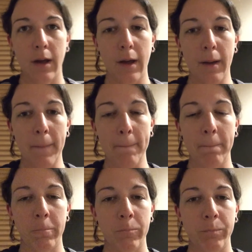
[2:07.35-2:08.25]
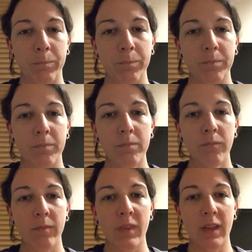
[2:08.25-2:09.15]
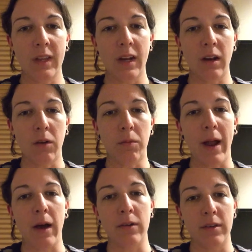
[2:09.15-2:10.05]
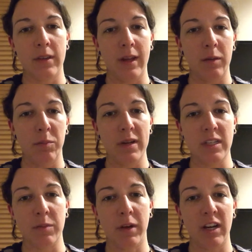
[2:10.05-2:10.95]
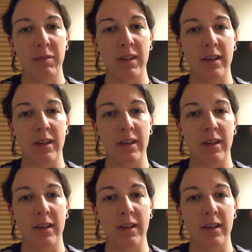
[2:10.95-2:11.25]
And then around that peace monument,